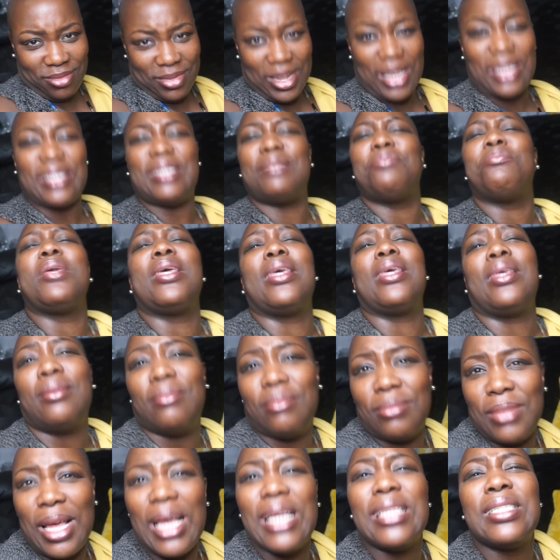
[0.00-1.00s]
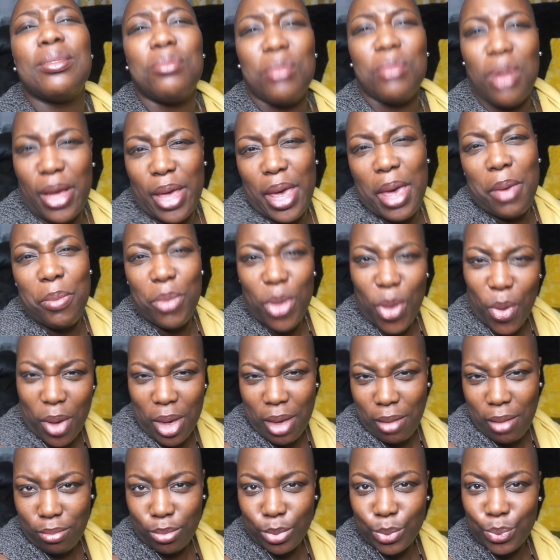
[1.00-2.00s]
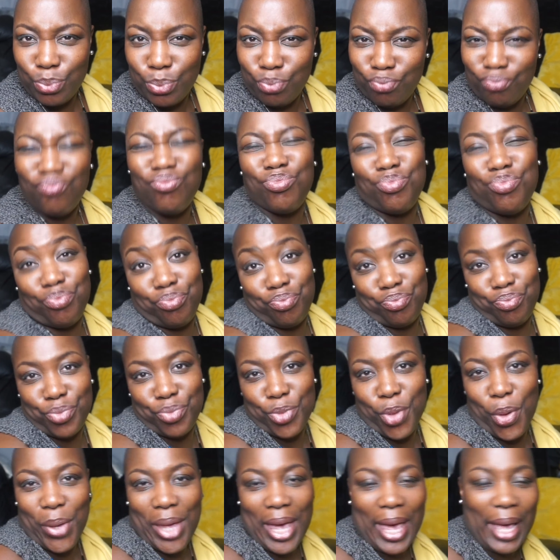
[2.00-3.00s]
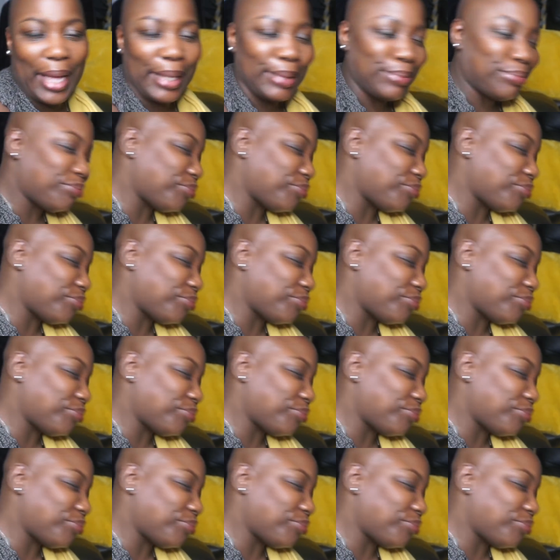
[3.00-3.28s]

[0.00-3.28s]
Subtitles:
That's me, Azamar MUA. Okay.